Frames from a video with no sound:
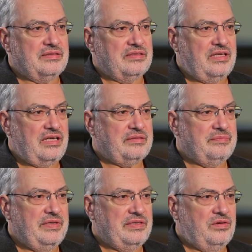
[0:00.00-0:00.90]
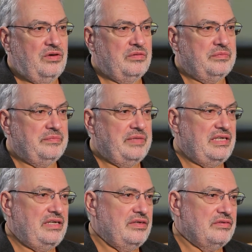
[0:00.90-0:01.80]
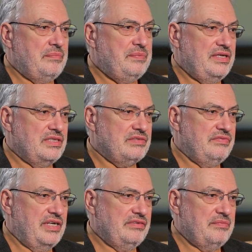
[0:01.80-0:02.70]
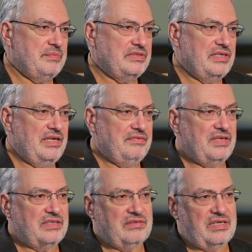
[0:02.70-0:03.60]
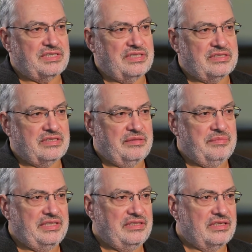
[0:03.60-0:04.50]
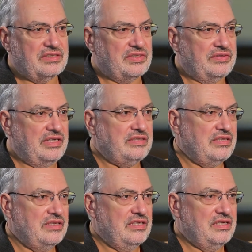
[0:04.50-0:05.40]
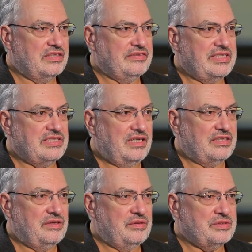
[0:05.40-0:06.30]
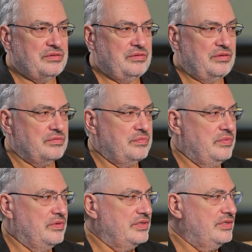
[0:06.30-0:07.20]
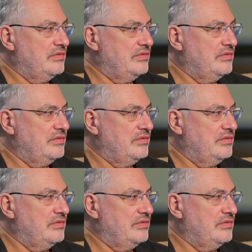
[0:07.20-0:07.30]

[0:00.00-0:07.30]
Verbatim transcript: not all many Europeans really believe that Russia is an immediate threat, at least not those who don't border